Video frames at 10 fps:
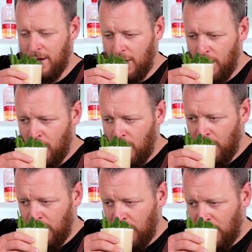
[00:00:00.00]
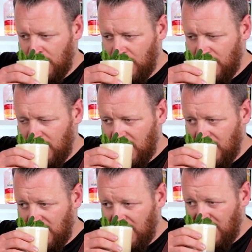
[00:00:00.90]

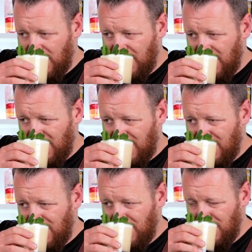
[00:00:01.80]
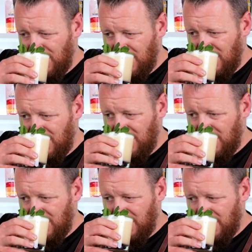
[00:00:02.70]
No one is speaking in this clip.